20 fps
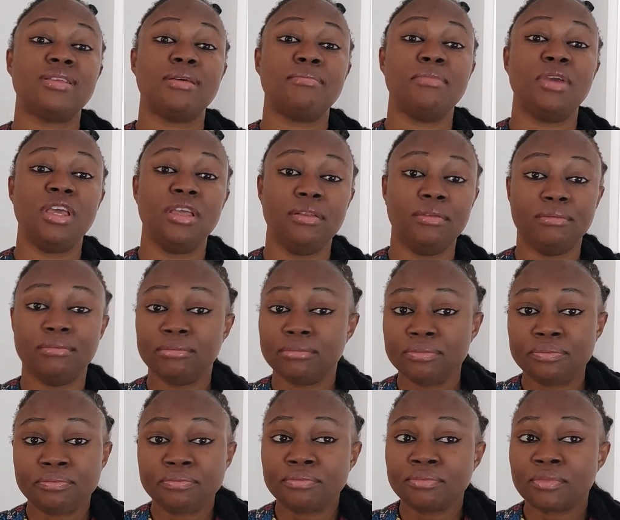I mean,
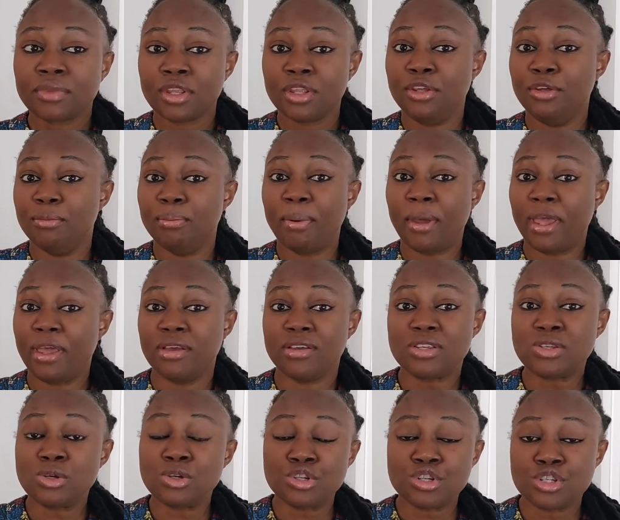you pay your
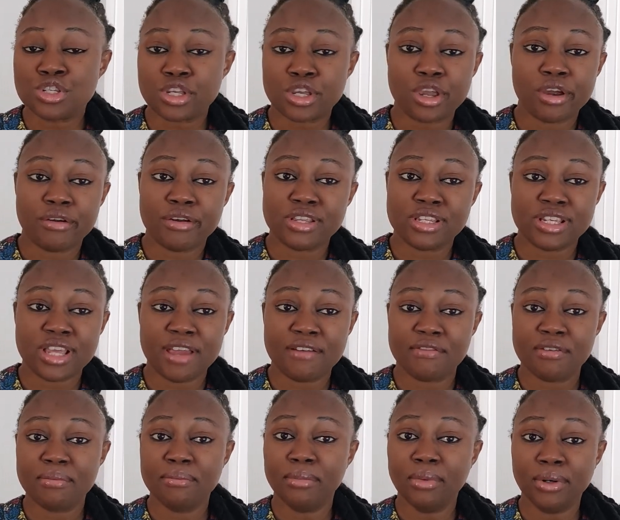social security
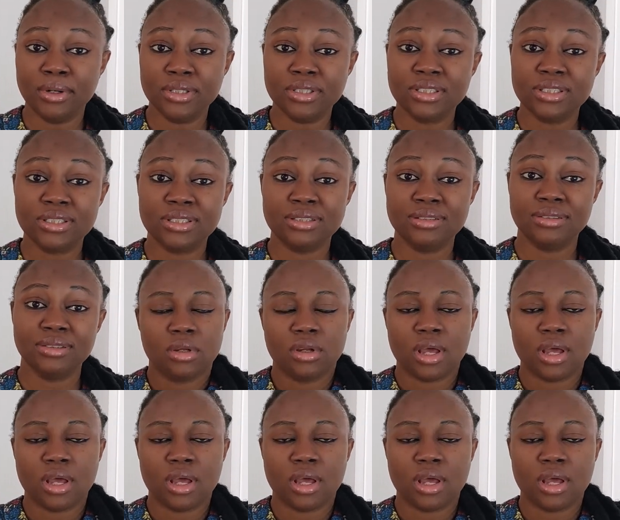every month.